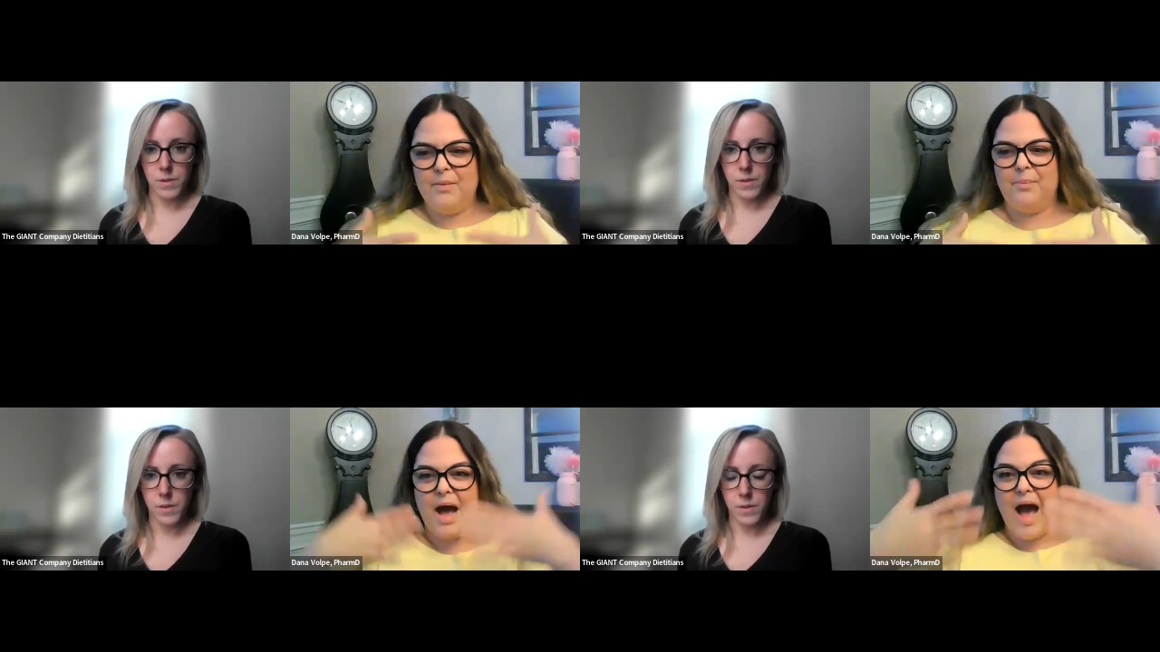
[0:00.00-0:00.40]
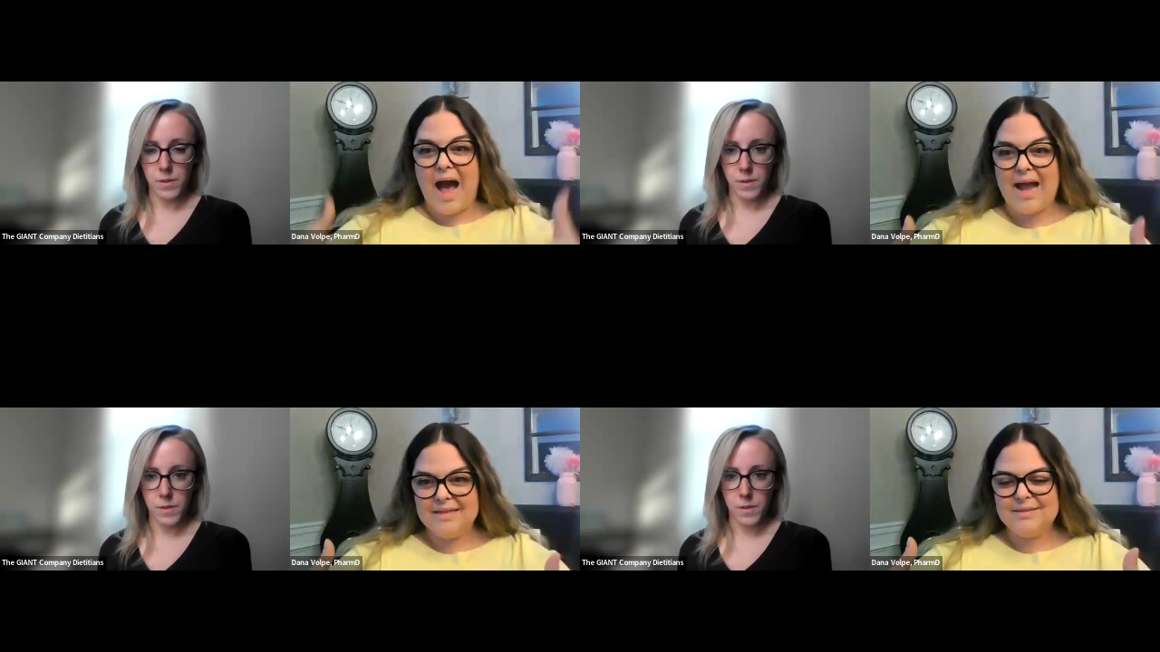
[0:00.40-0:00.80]

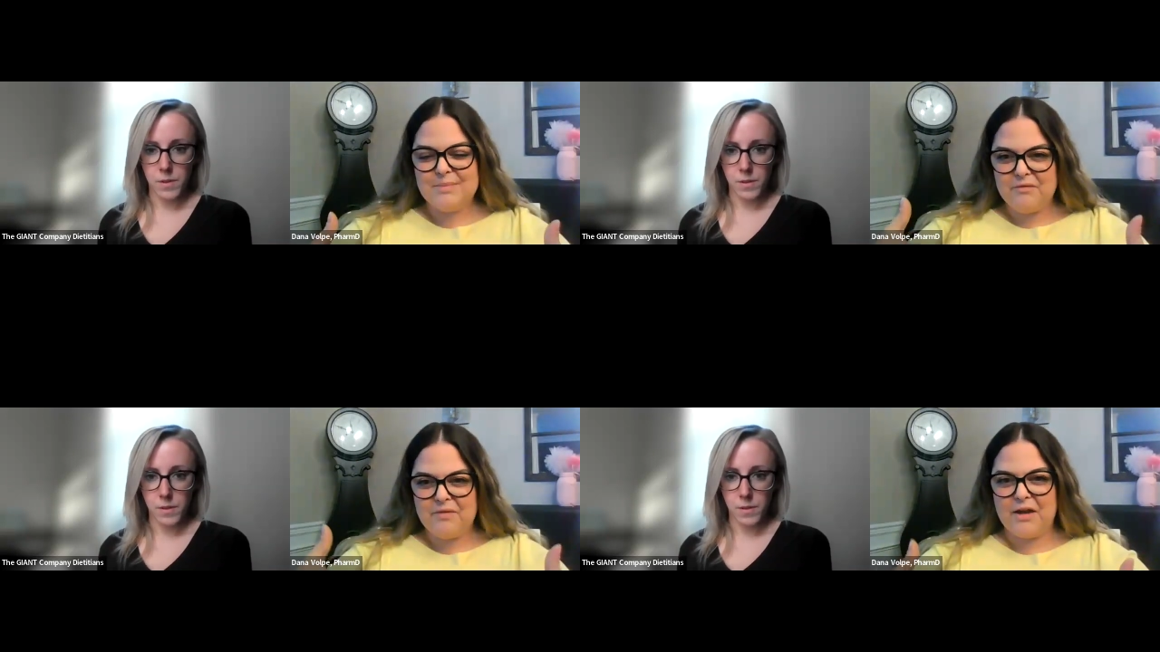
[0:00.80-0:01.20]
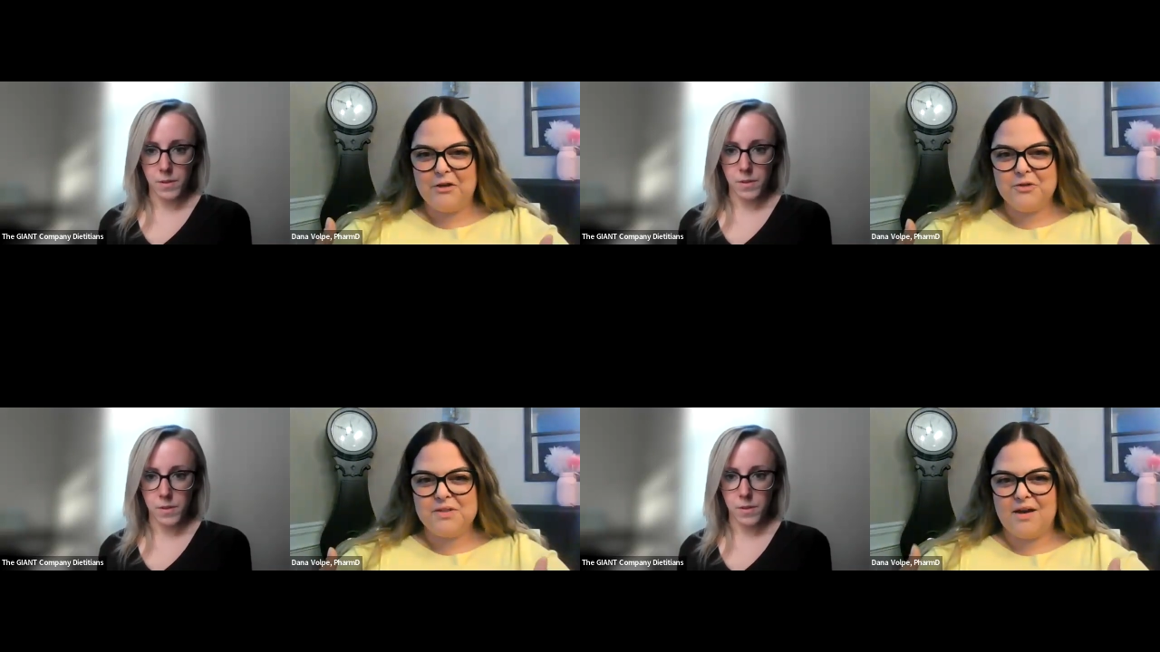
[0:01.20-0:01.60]
Speaker 1: behind my
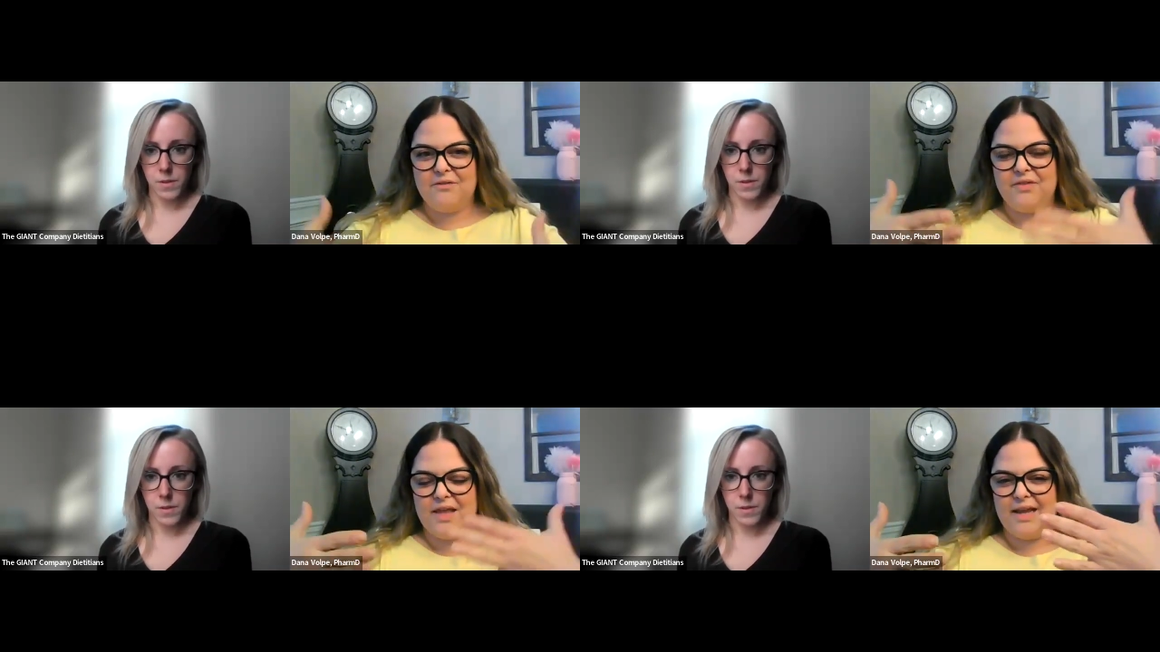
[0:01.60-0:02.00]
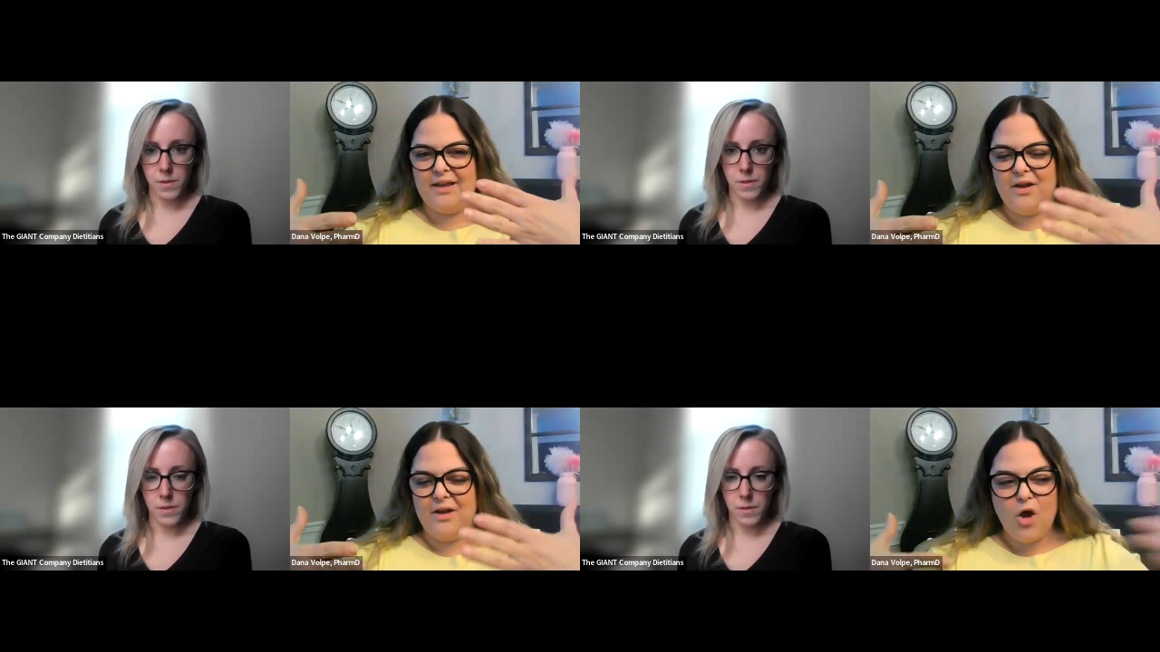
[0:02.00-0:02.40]
regular stuff that
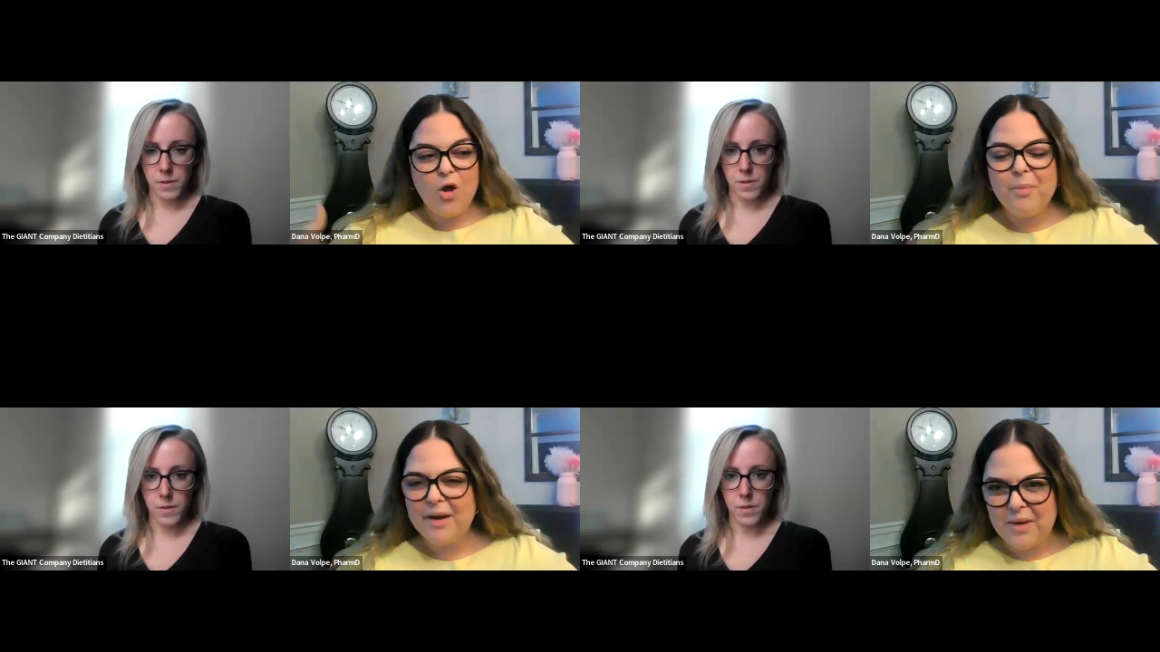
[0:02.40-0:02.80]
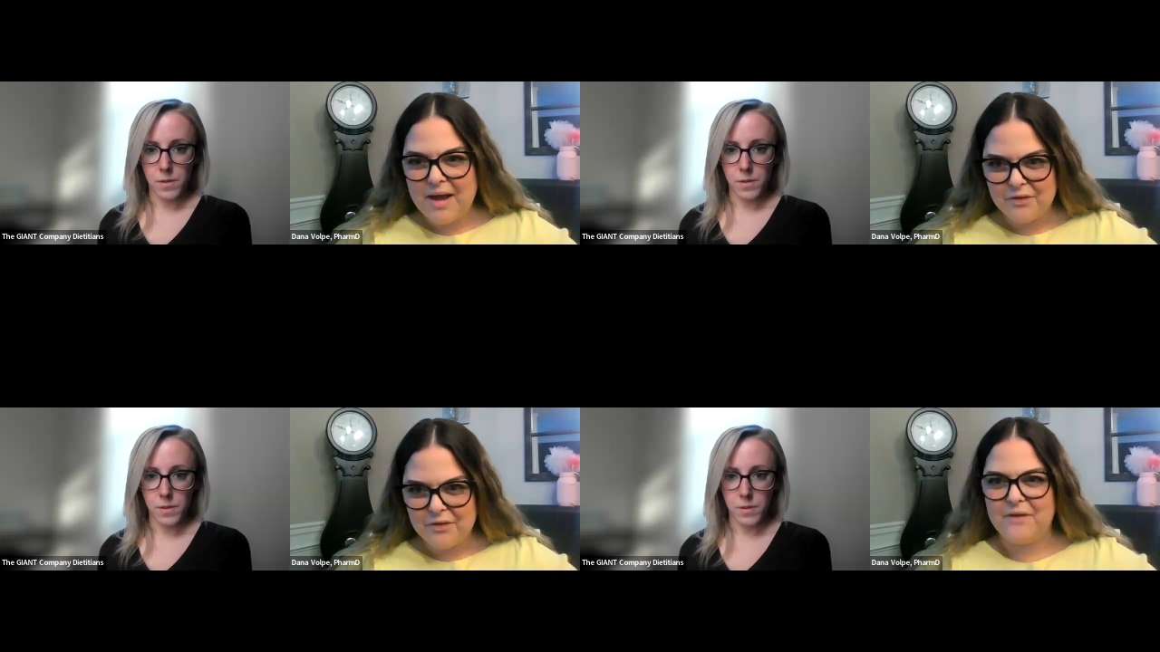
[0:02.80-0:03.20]
I hope I don't
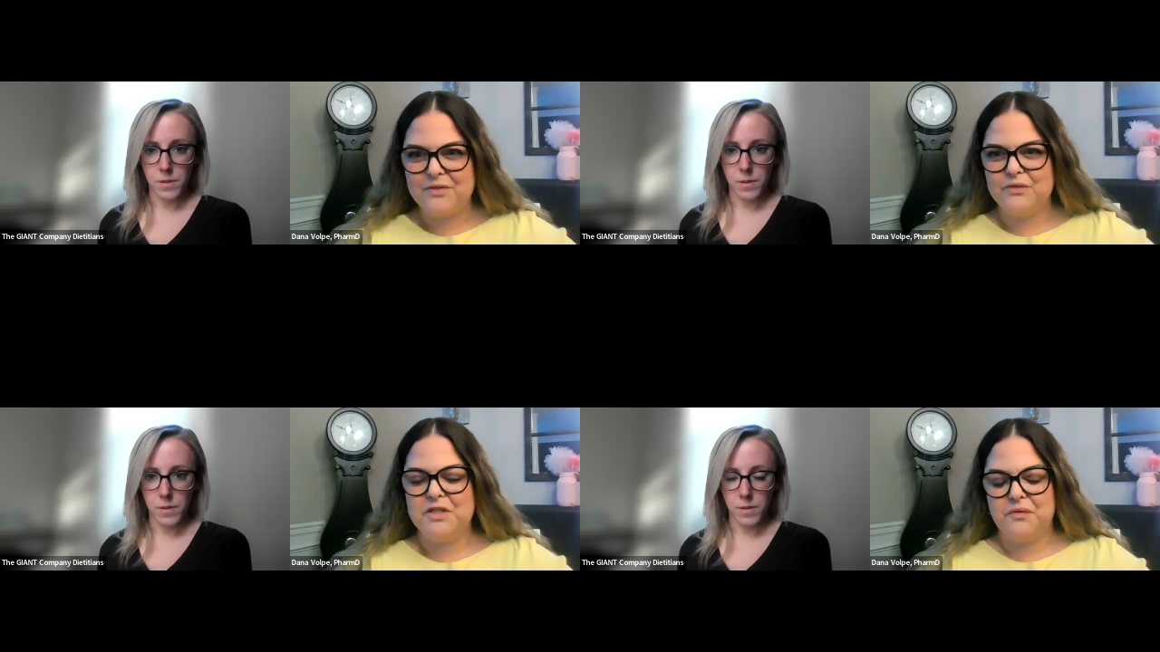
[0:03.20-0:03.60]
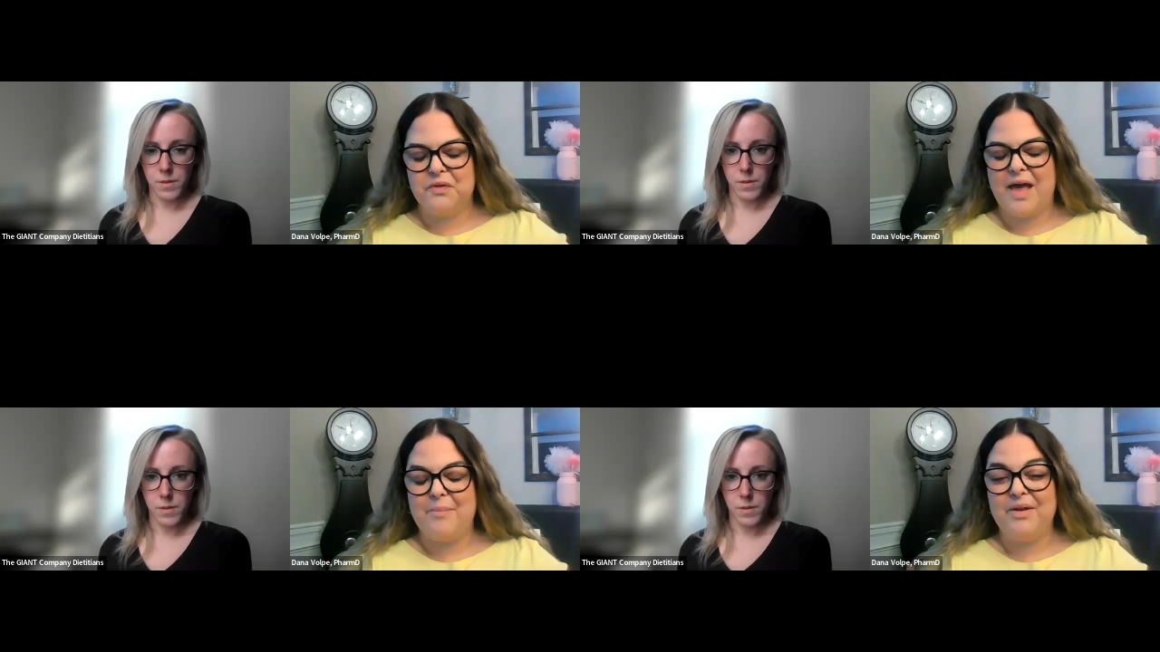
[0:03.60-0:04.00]
ever have to reach for that.